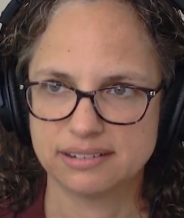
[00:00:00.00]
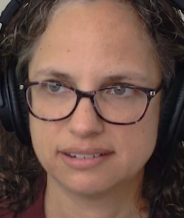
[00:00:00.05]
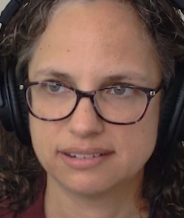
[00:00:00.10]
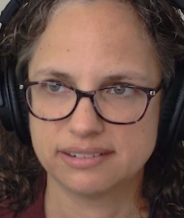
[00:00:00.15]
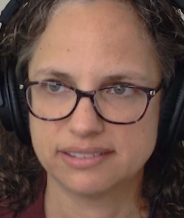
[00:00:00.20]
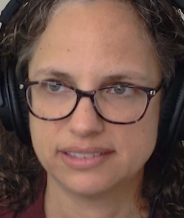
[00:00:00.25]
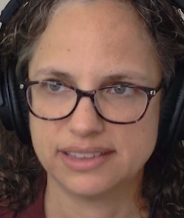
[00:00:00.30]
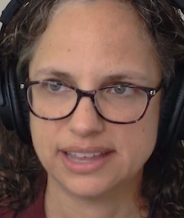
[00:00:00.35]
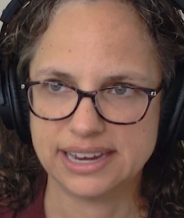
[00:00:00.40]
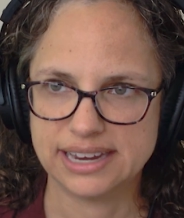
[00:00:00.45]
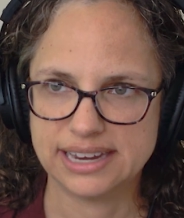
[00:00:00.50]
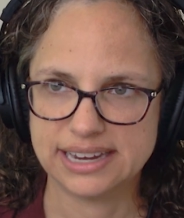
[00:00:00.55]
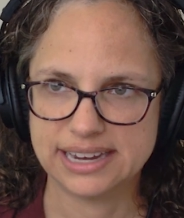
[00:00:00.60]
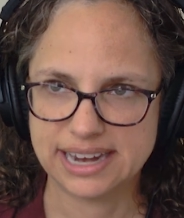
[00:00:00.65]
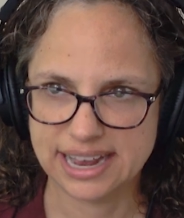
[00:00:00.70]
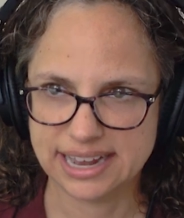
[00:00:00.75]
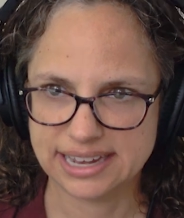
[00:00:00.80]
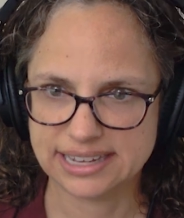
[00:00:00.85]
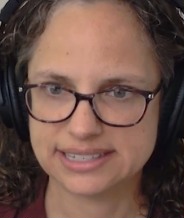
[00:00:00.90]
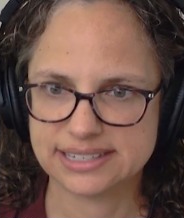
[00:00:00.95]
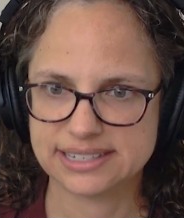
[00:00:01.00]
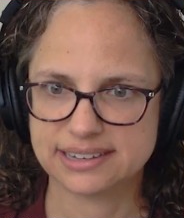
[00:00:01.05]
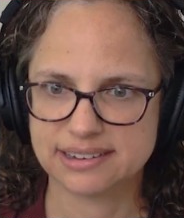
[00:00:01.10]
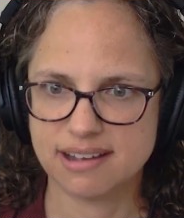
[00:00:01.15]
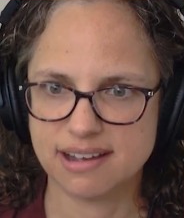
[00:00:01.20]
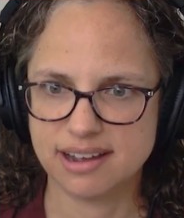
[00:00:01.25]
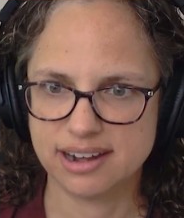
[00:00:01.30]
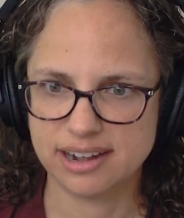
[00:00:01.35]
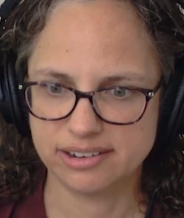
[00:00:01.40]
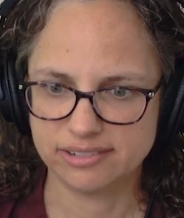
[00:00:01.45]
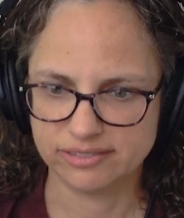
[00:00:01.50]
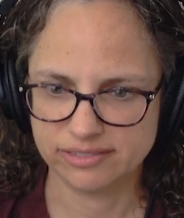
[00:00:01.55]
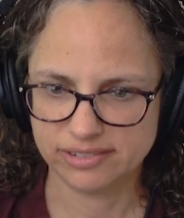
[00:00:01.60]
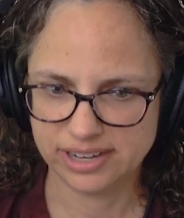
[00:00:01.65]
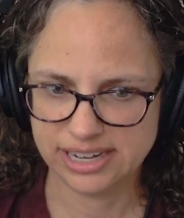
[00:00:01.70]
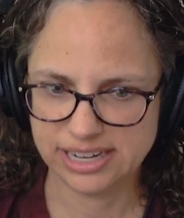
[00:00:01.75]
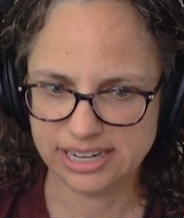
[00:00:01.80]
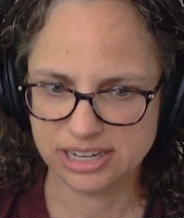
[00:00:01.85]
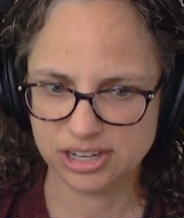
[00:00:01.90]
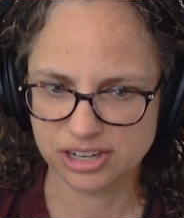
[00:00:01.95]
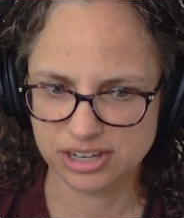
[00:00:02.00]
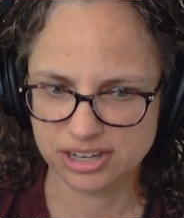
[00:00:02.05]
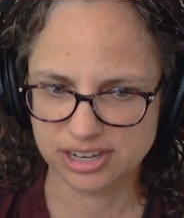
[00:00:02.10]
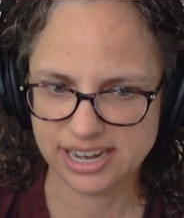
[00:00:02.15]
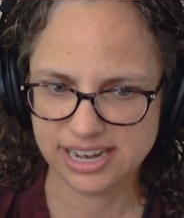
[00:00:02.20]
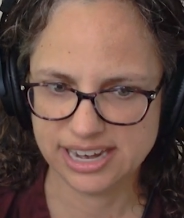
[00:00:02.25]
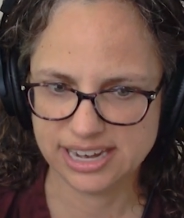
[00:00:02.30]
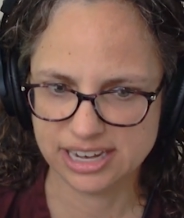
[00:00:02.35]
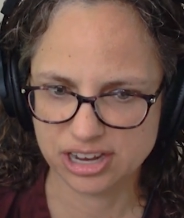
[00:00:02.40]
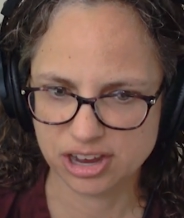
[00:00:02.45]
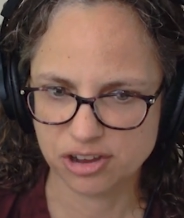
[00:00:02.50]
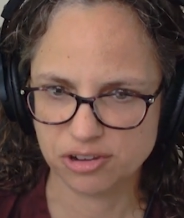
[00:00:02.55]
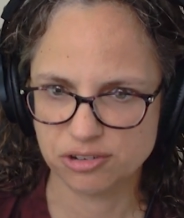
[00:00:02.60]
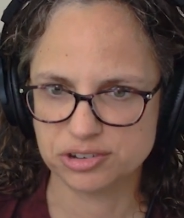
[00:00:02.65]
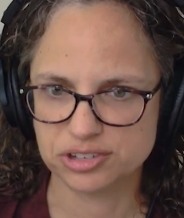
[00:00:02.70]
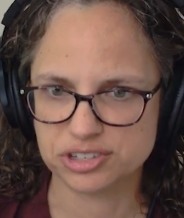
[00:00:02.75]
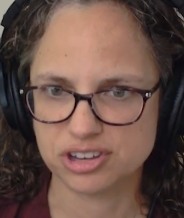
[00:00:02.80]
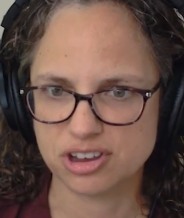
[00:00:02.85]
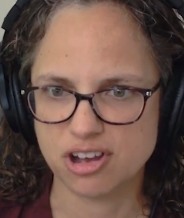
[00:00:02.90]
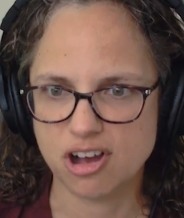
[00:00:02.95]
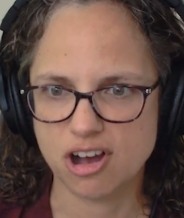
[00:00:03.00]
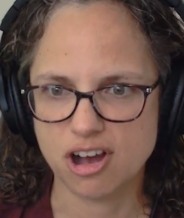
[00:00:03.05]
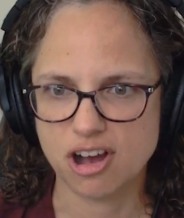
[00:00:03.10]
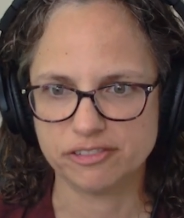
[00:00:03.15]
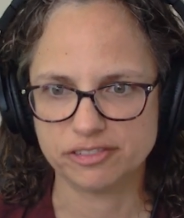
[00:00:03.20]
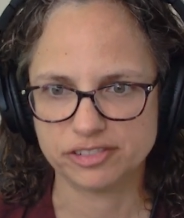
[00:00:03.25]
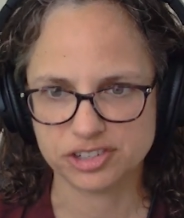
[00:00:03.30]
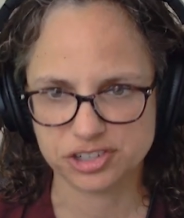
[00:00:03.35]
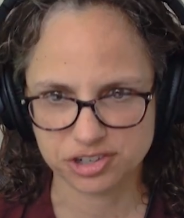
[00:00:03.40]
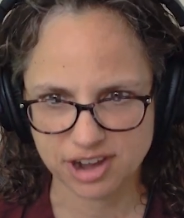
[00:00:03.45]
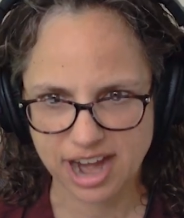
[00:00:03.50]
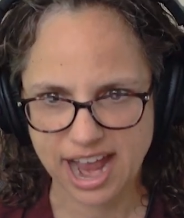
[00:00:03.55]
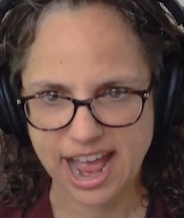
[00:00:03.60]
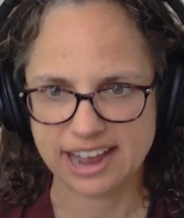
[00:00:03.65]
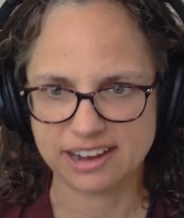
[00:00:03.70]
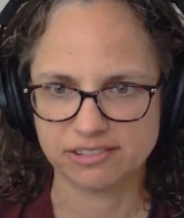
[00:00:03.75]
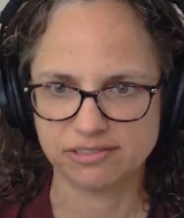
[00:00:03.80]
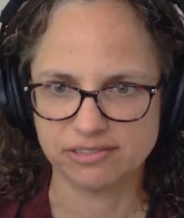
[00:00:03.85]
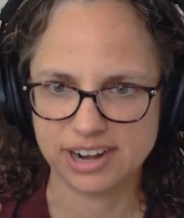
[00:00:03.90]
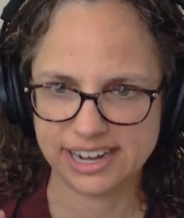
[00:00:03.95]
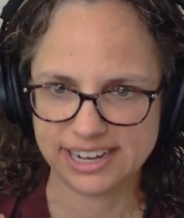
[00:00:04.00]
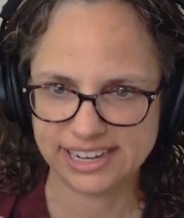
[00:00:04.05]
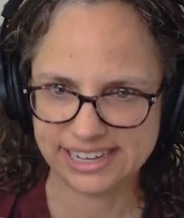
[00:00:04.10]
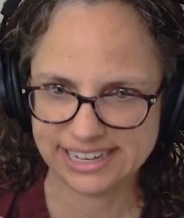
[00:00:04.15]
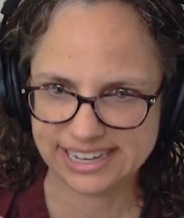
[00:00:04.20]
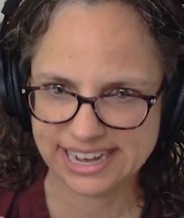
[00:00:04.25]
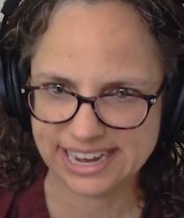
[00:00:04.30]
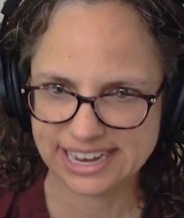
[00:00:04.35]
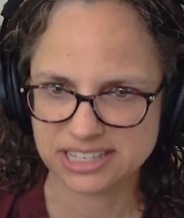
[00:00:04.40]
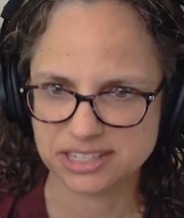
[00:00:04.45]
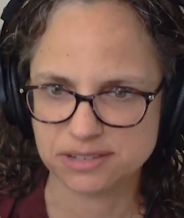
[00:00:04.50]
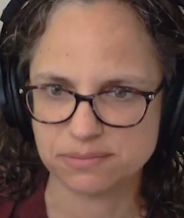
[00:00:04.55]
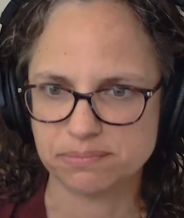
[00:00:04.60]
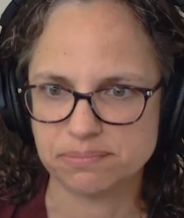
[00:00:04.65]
that he gets kind of, he goes off track, right? He gets